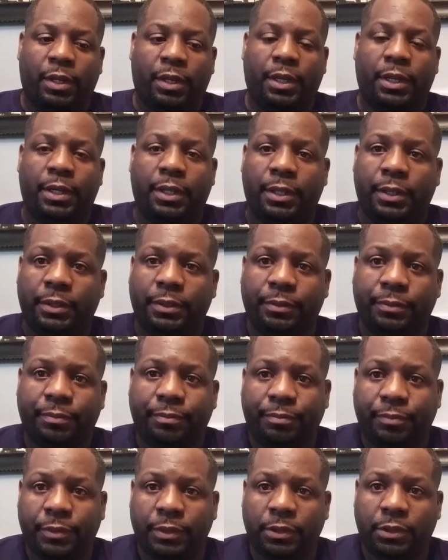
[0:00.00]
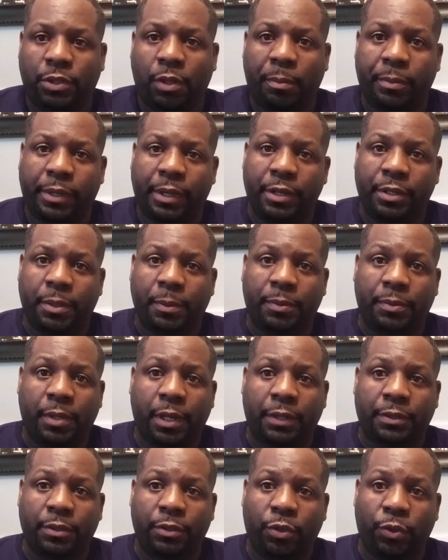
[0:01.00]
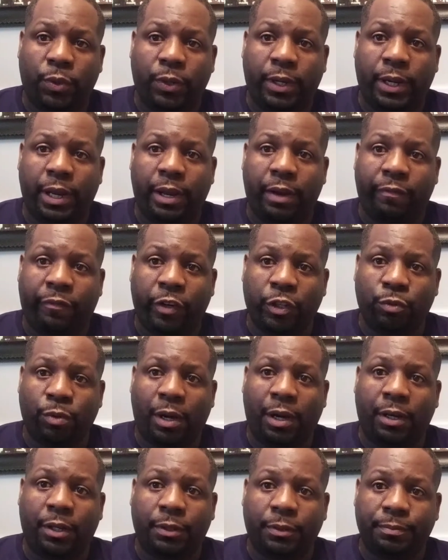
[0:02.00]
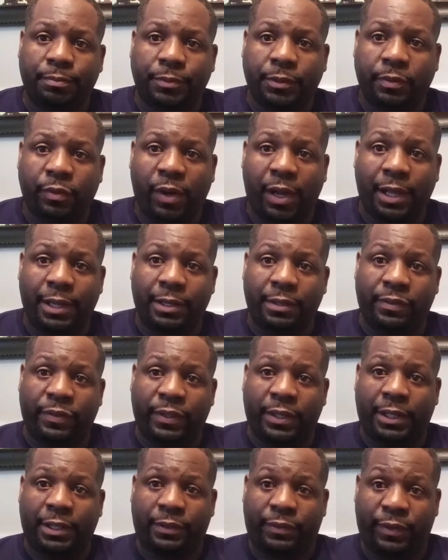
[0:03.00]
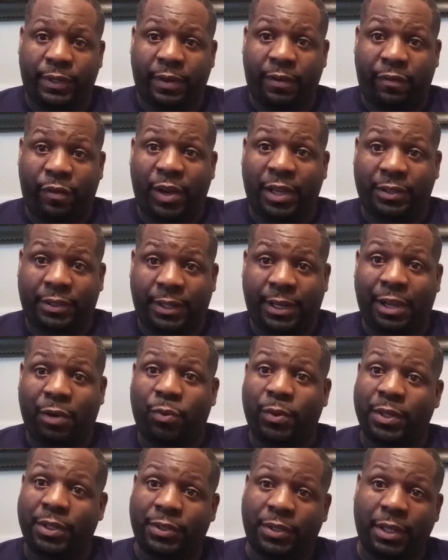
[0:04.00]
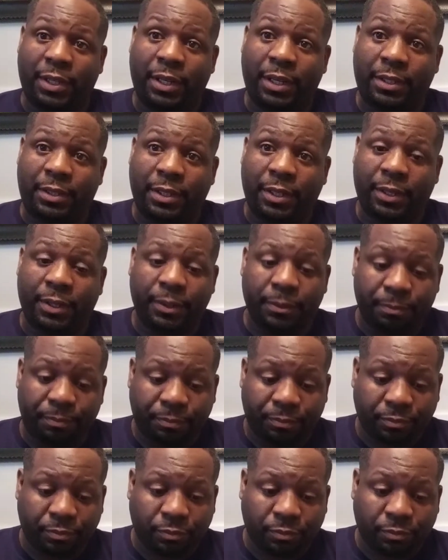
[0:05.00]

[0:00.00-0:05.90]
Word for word: Um, so I'm gonna give you some steps in doing that. First of all, before I, before I, say that, I want to say this here.